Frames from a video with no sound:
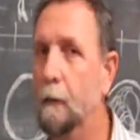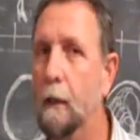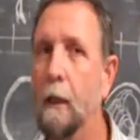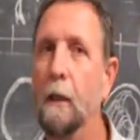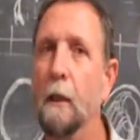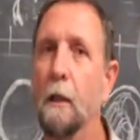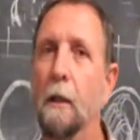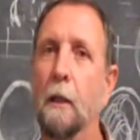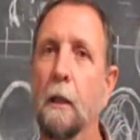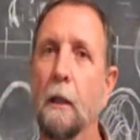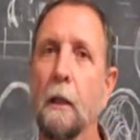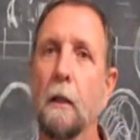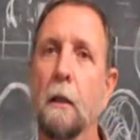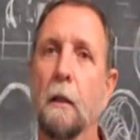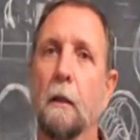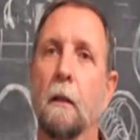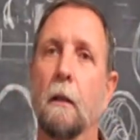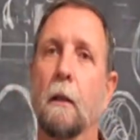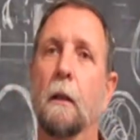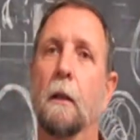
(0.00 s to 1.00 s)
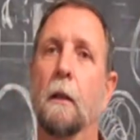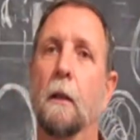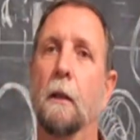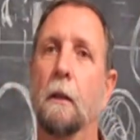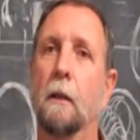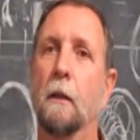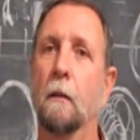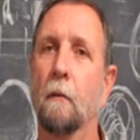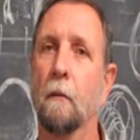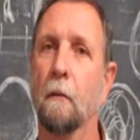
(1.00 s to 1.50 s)
that you see
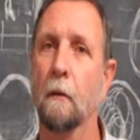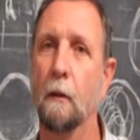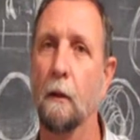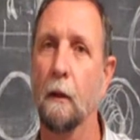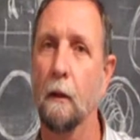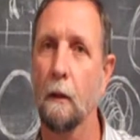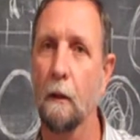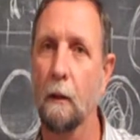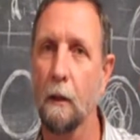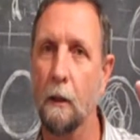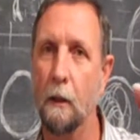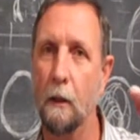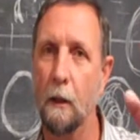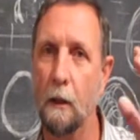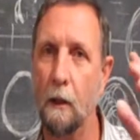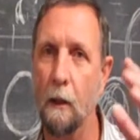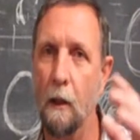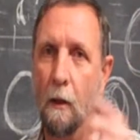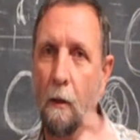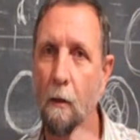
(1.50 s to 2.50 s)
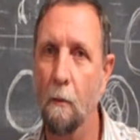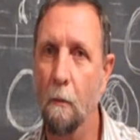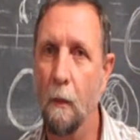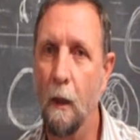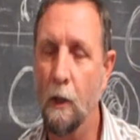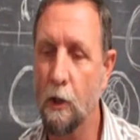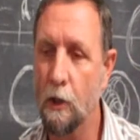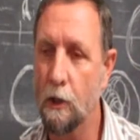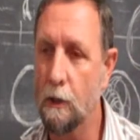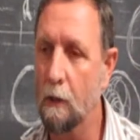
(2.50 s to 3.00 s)
is in slow
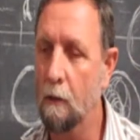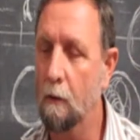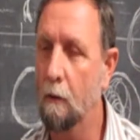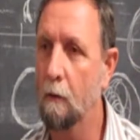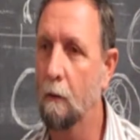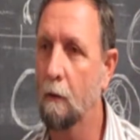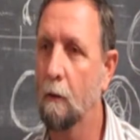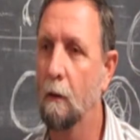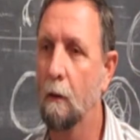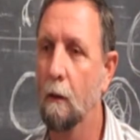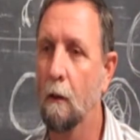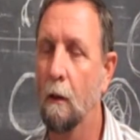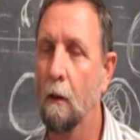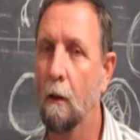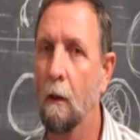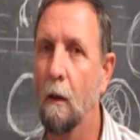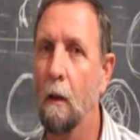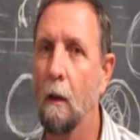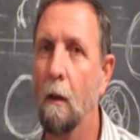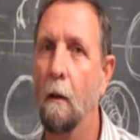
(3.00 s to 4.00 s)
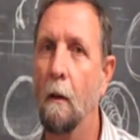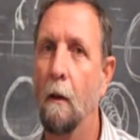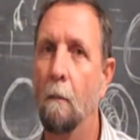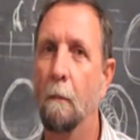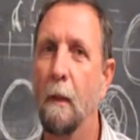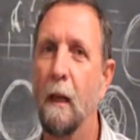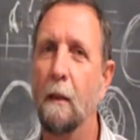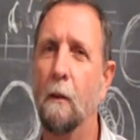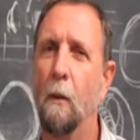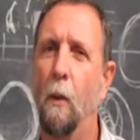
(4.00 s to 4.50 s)
motion.
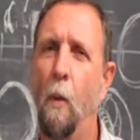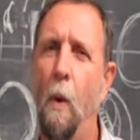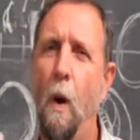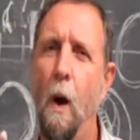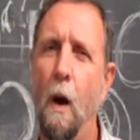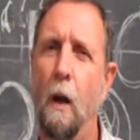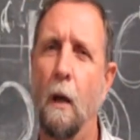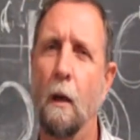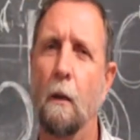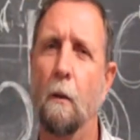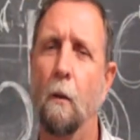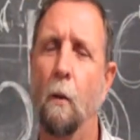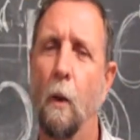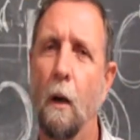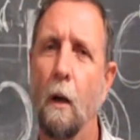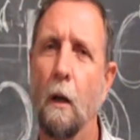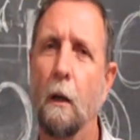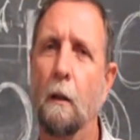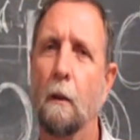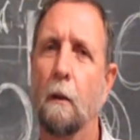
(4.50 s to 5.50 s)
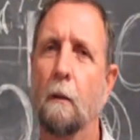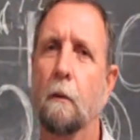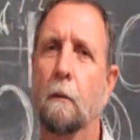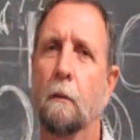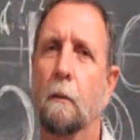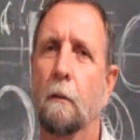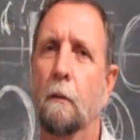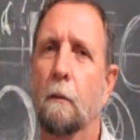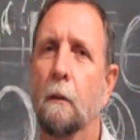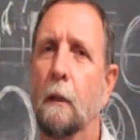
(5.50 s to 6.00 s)
But why? Why
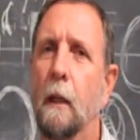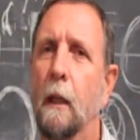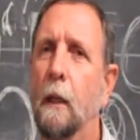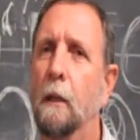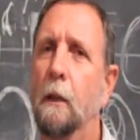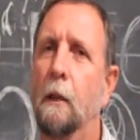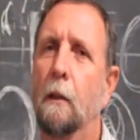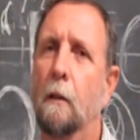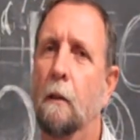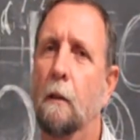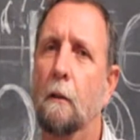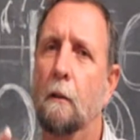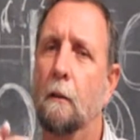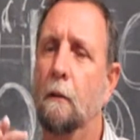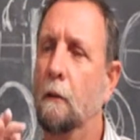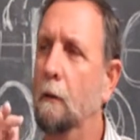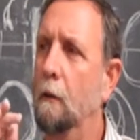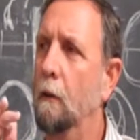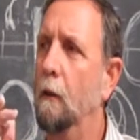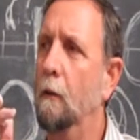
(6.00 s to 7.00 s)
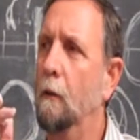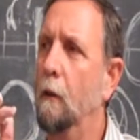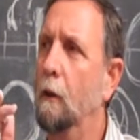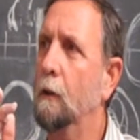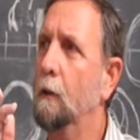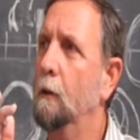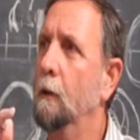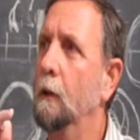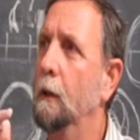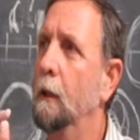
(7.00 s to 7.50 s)
does he
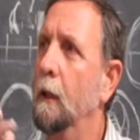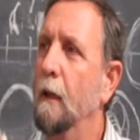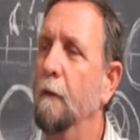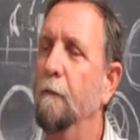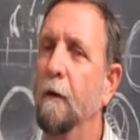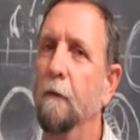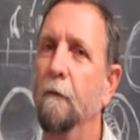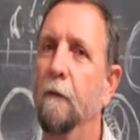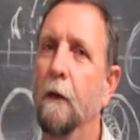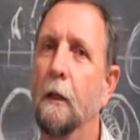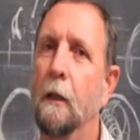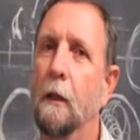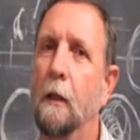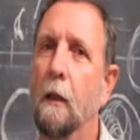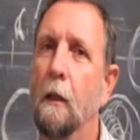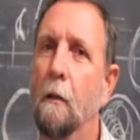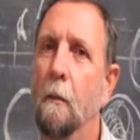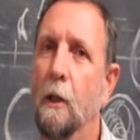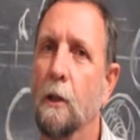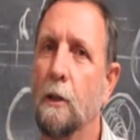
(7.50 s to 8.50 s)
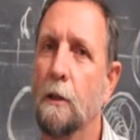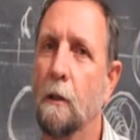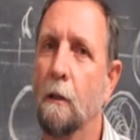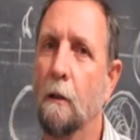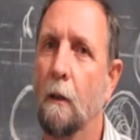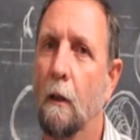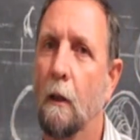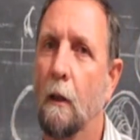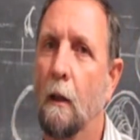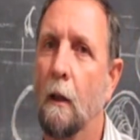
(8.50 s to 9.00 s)
got to see everything in slow
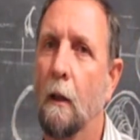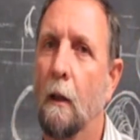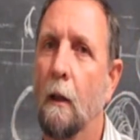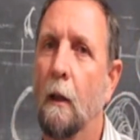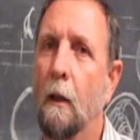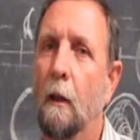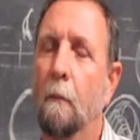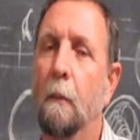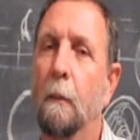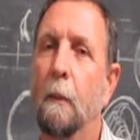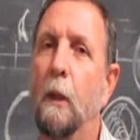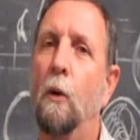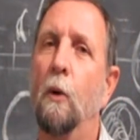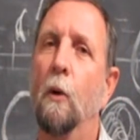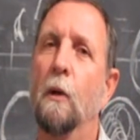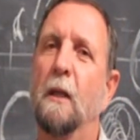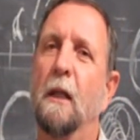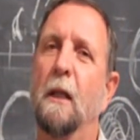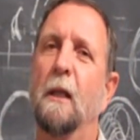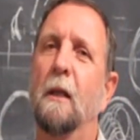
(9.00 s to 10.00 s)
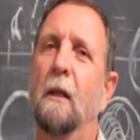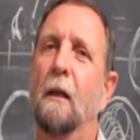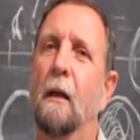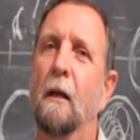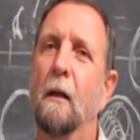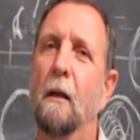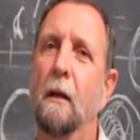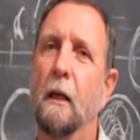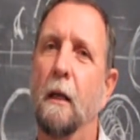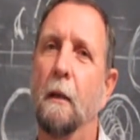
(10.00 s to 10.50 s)
motion? Because it's a
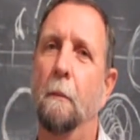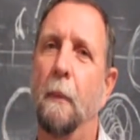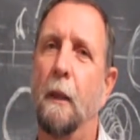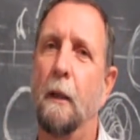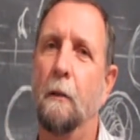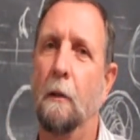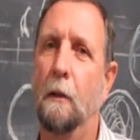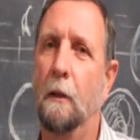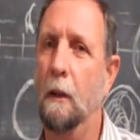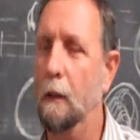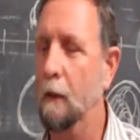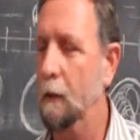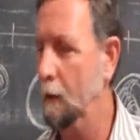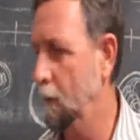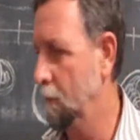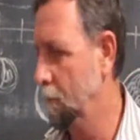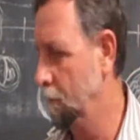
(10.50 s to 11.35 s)
learning process.